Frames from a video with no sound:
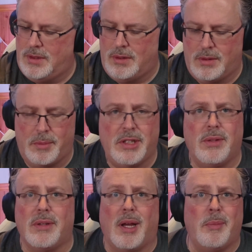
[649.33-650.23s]
What am I
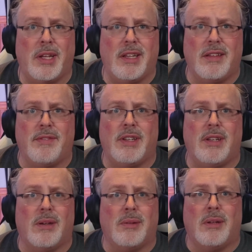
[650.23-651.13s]
doing? I'm ending the
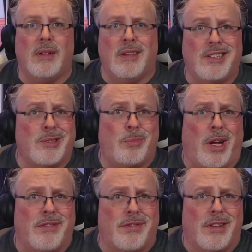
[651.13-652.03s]
video. There's a
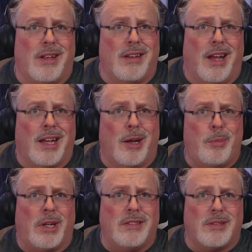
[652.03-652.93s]
button for that. I got a
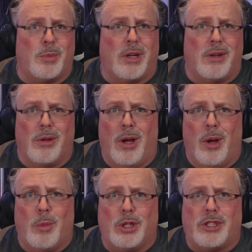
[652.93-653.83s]
button somewhere.
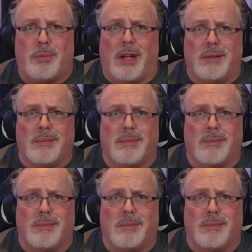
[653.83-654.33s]
Push the button.